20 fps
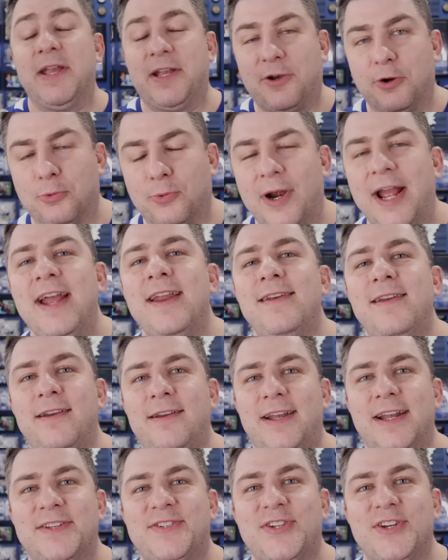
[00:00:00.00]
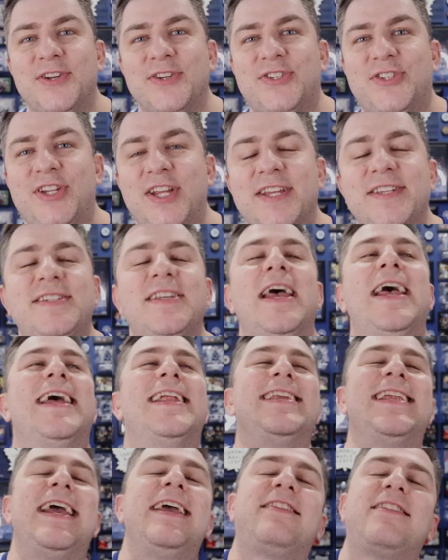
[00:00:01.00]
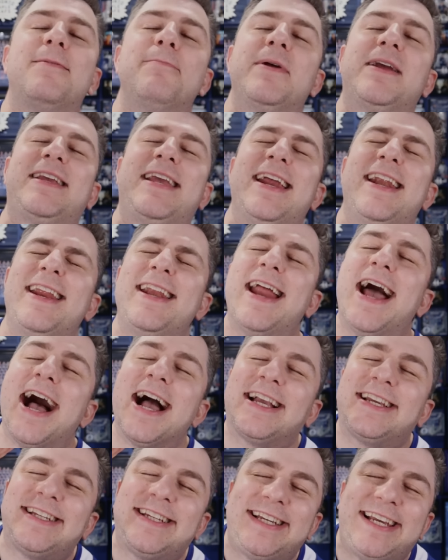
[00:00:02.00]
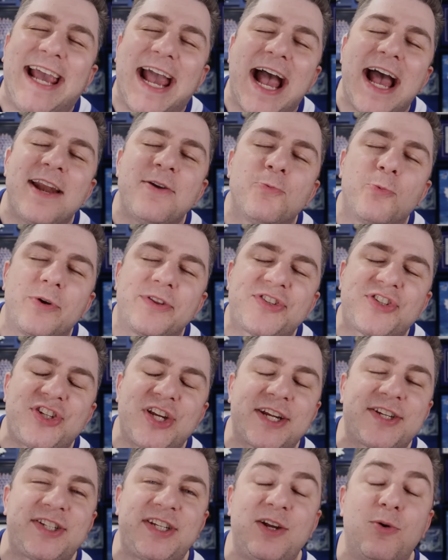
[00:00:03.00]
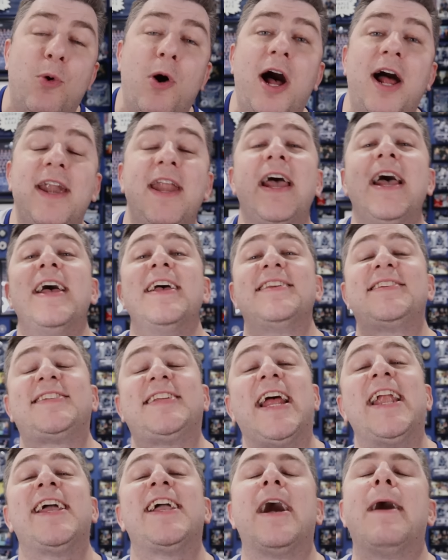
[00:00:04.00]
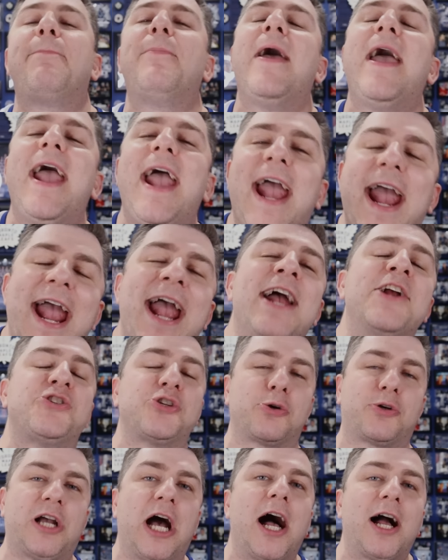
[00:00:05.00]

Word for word: Mikko Rantanen gets an assist. Nathan MacKinnon again with 61, setting up Andrew